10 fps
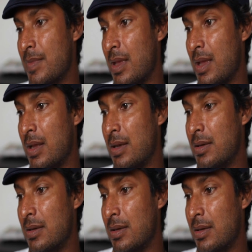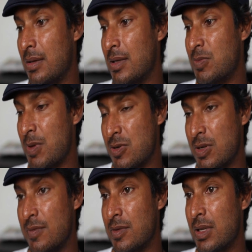And especially
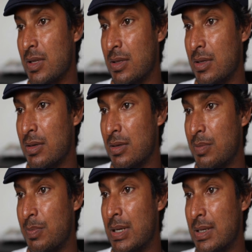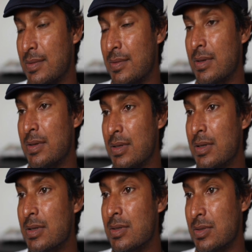if you take the past 30
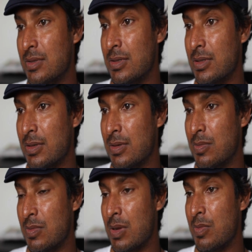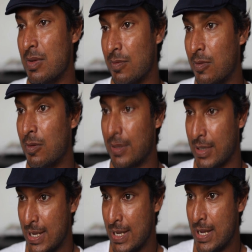years where we fought
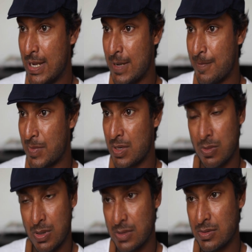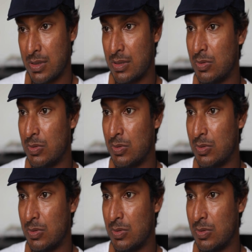quite a terrible